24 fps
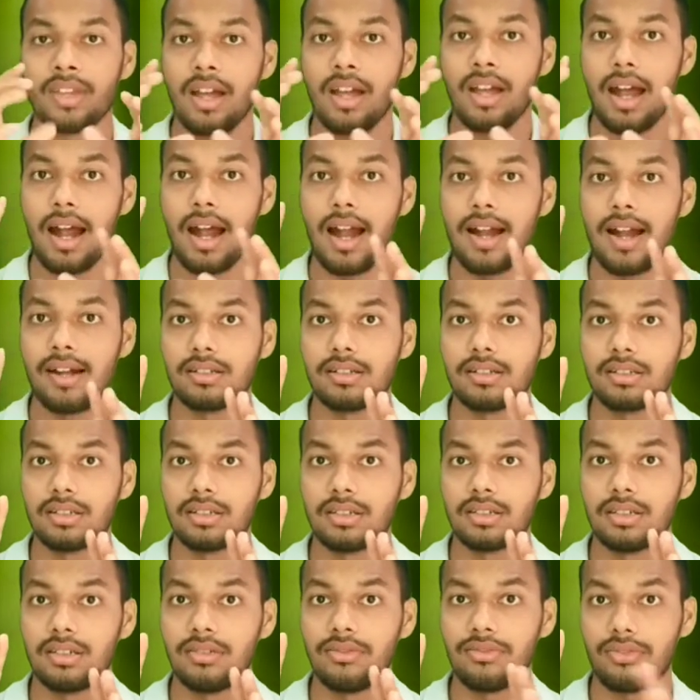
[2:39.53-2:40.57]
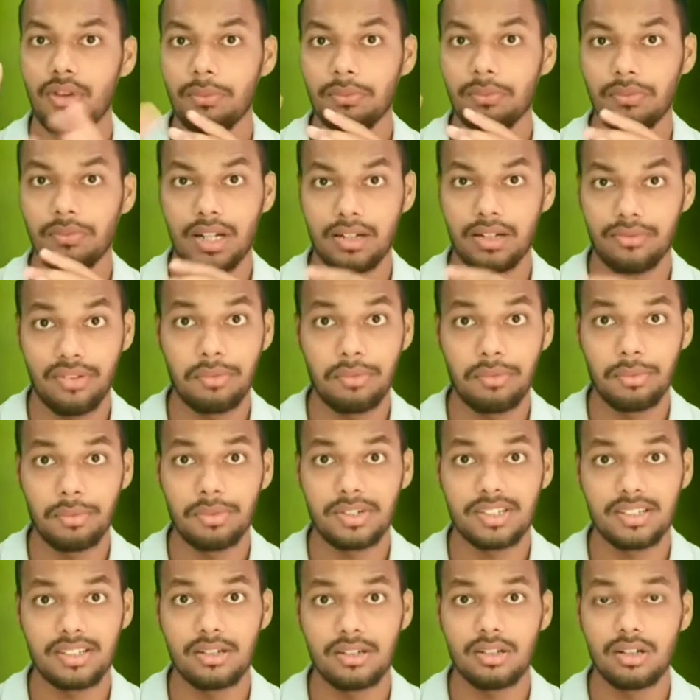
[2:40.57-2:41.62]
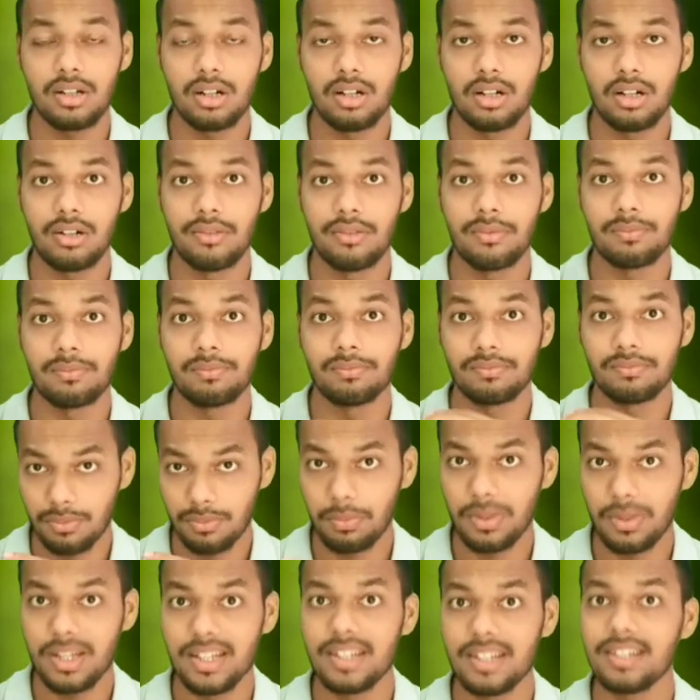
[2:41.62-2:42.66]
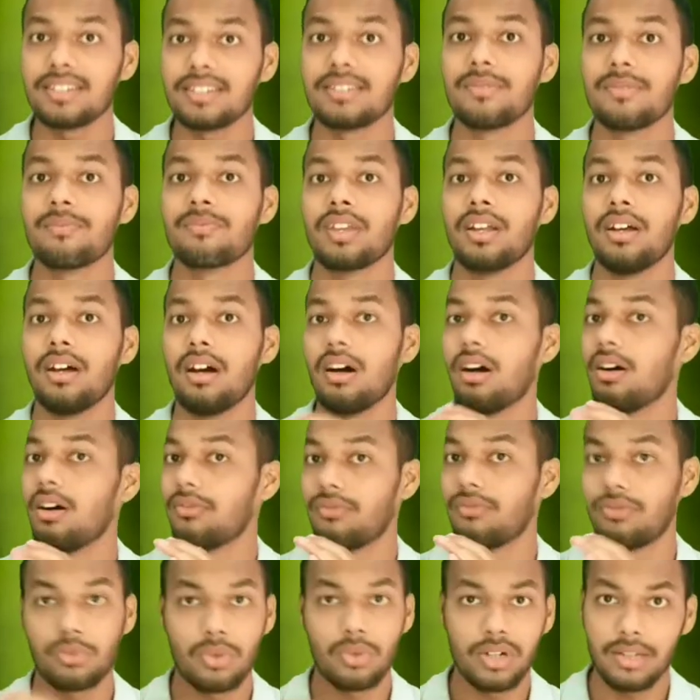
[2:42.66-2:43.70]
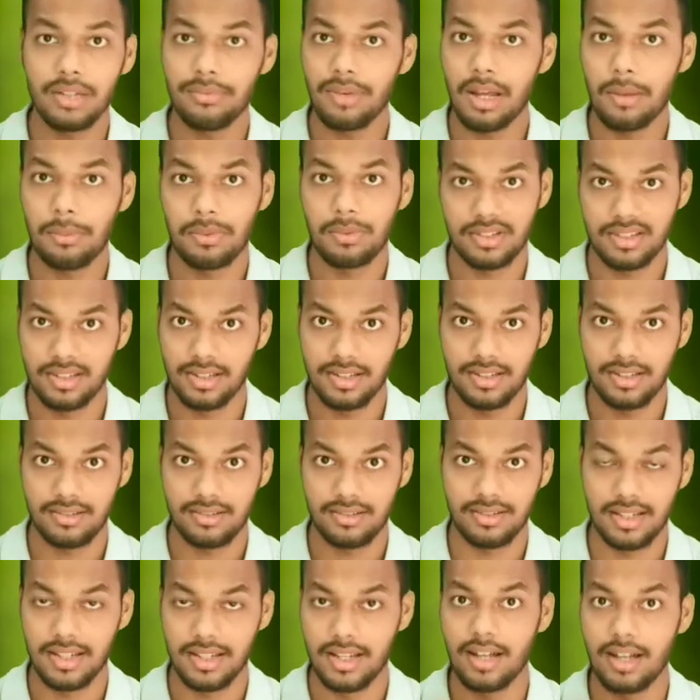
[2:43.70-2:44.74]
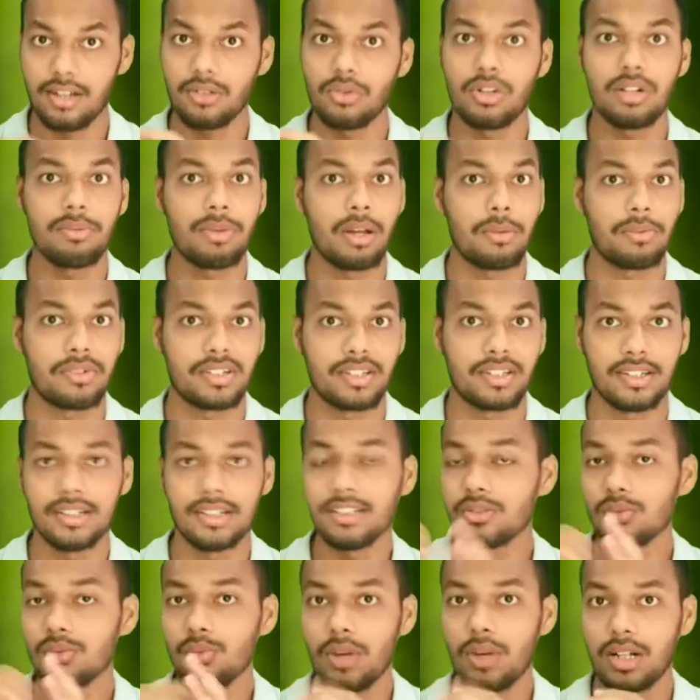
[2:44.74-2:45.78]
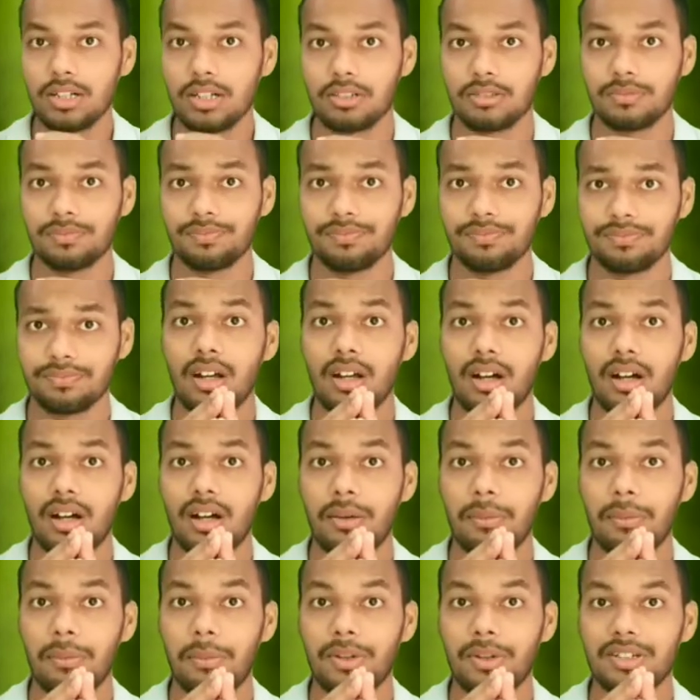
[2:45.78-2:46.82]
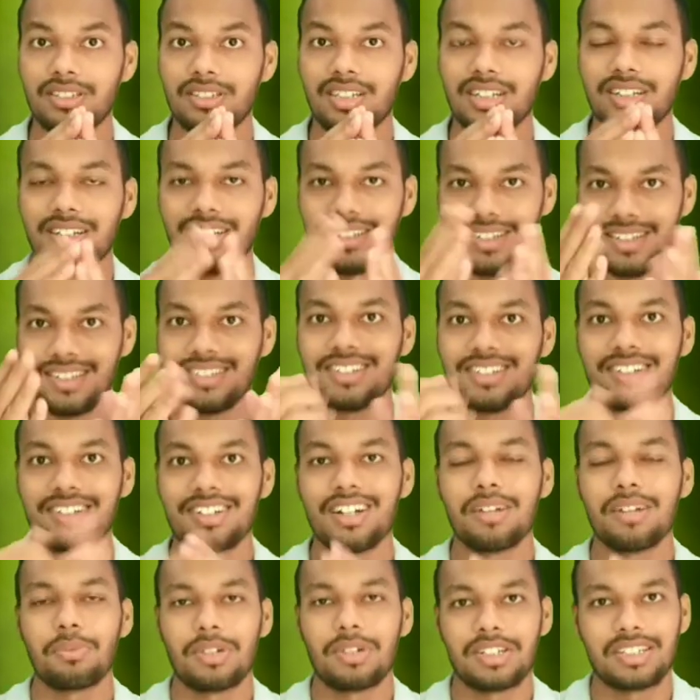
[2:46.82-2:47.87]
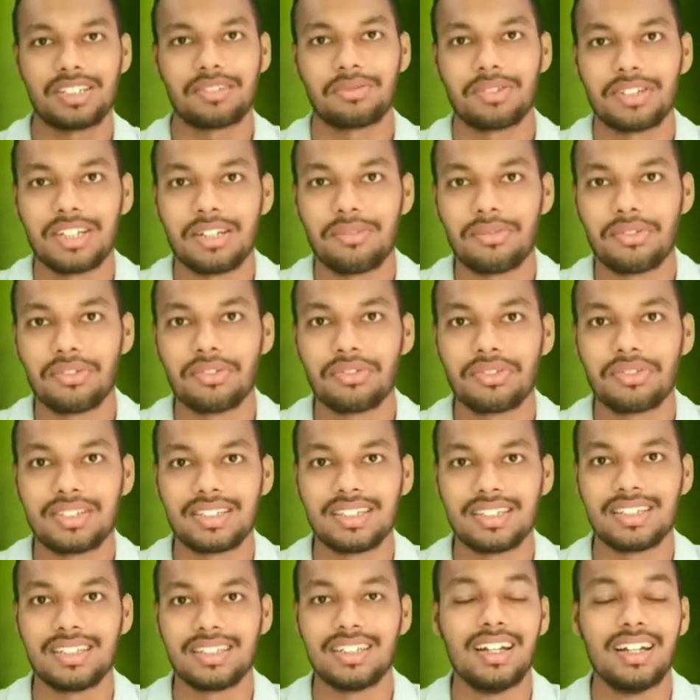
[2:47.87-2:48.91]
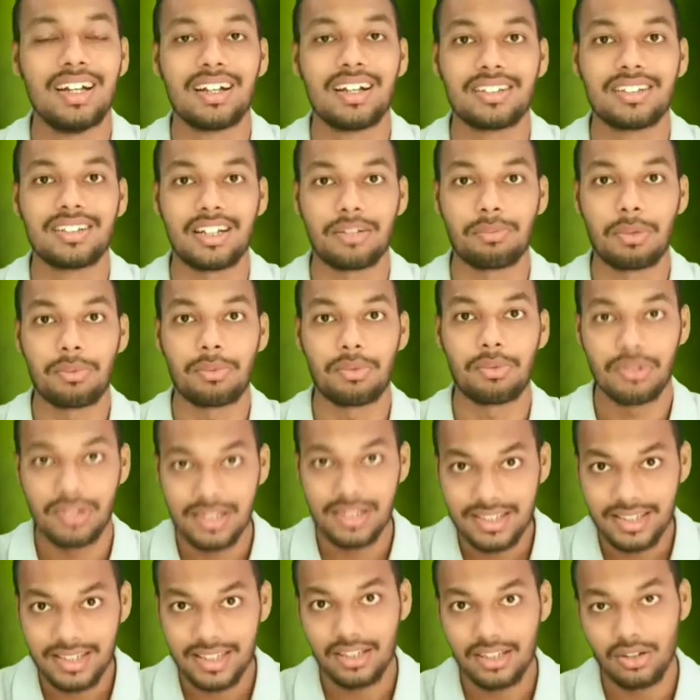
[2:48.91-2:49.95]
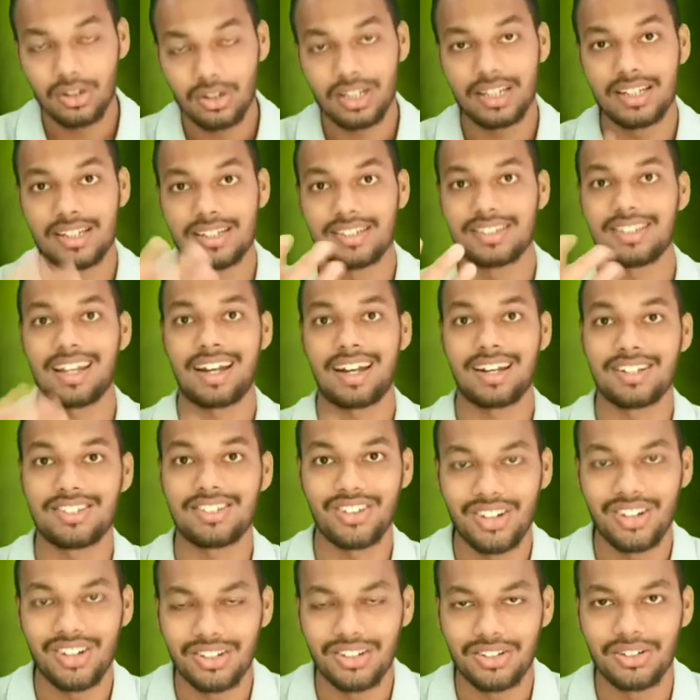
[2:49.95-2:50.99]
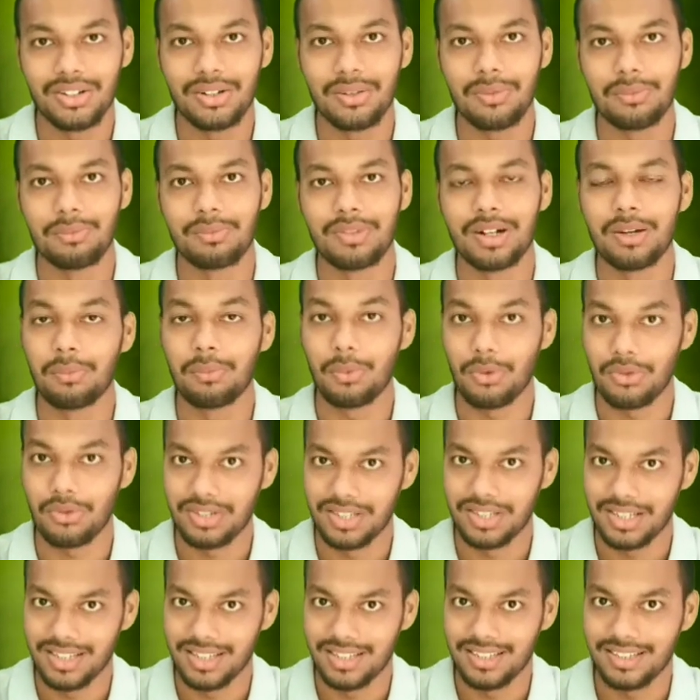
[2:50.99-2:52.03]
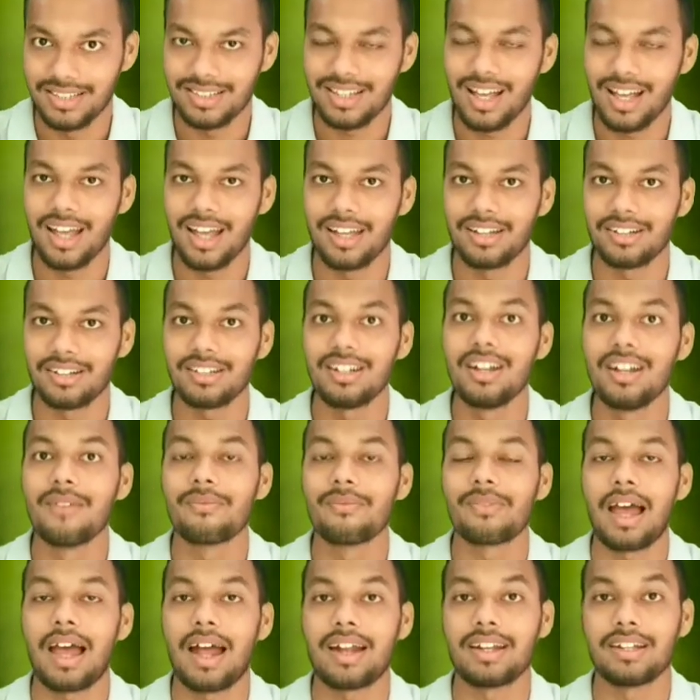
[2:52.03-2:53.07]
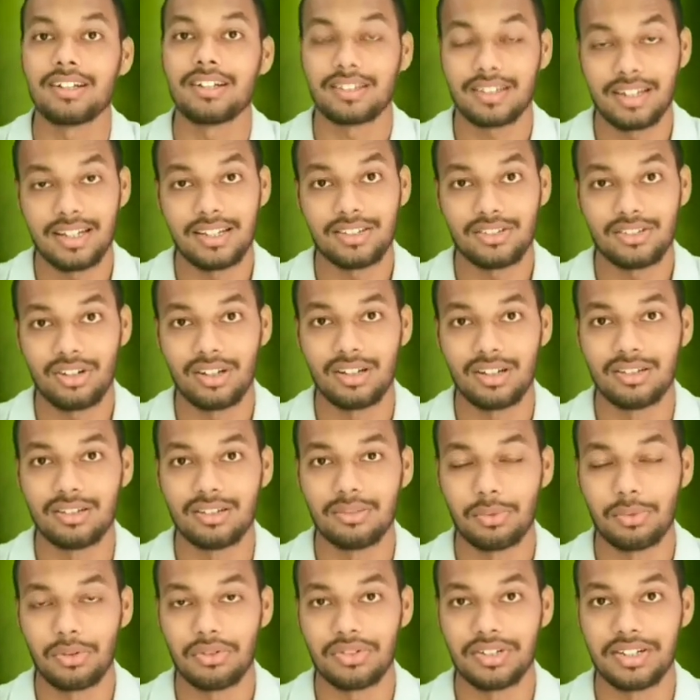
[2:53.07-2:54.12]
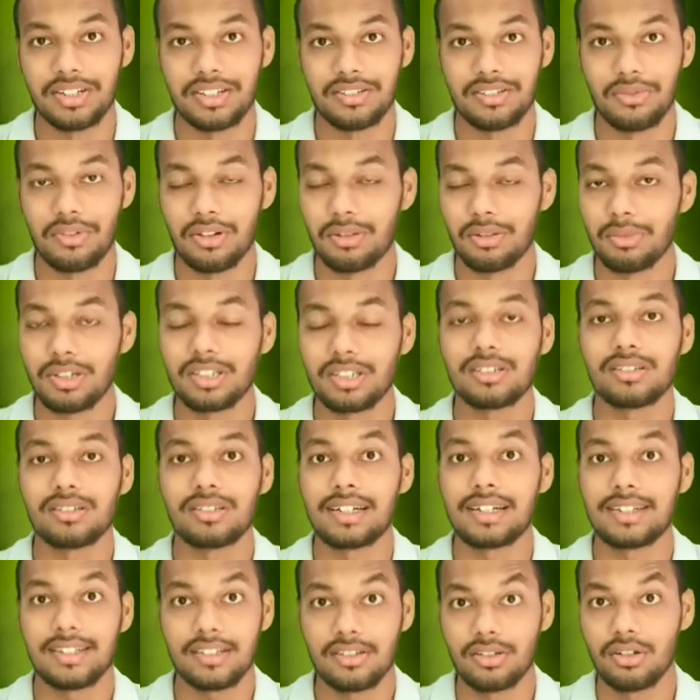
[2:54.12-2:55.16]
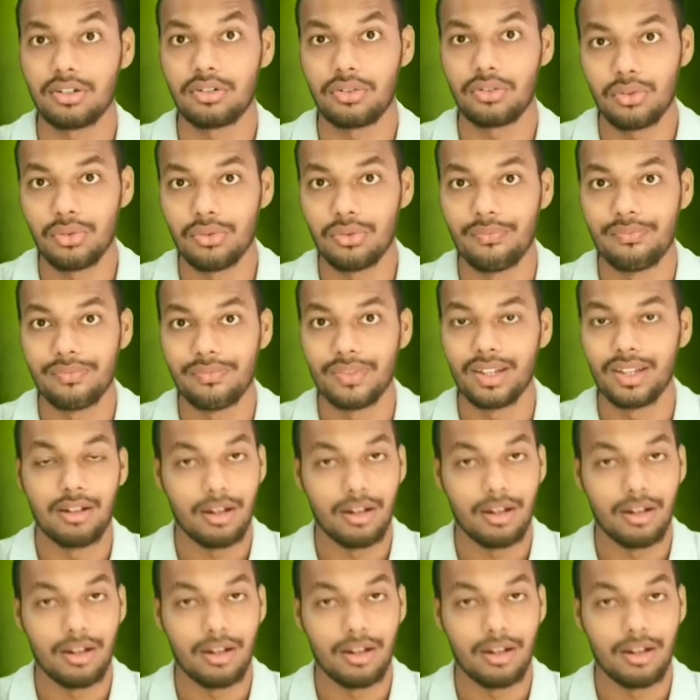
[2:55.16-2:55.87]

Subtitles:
And from that 50% space, 25% is air, 25% is water. But in general perception, if you see that people will say, okay, in sandy soil the porosity is higher and in clay soil the porosity is lower, but that is not true.